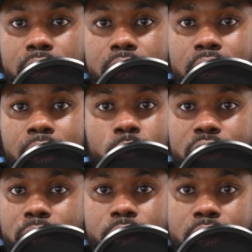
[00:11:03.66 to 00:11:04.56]
That
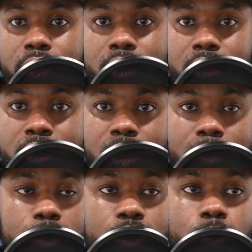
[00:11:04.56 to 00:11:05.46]
wasn't what these
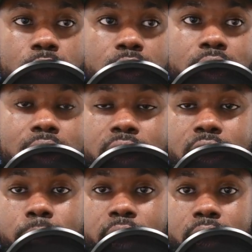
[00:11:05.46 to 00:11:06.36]
neighborhoods weren't there like
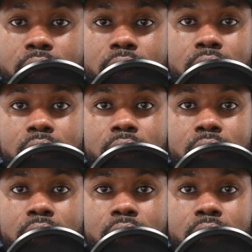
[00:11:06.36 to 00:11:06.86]
that back then.